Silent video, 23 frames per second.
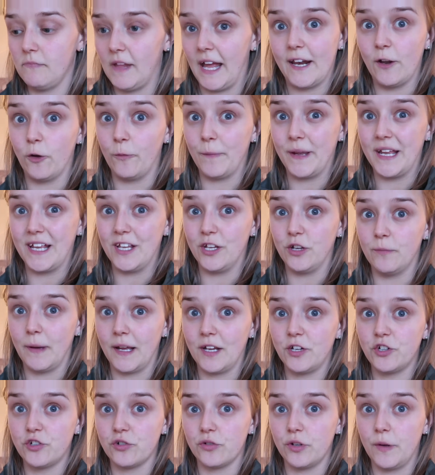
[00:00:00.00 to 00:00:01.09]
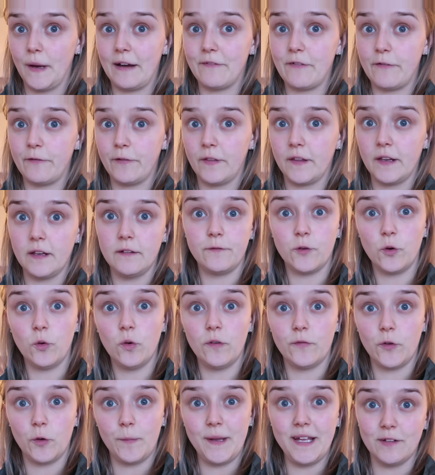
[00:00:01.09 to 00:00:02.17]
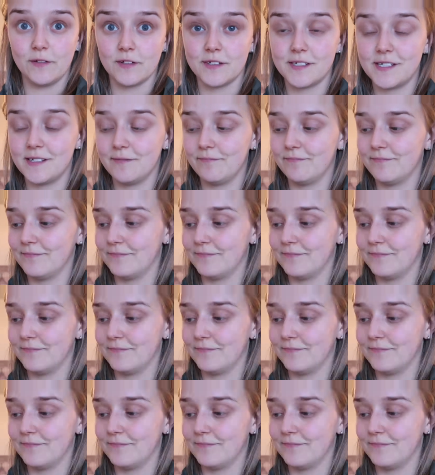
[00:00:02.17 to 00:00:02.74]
and it'll mean you make sure you have everything for all of your meals.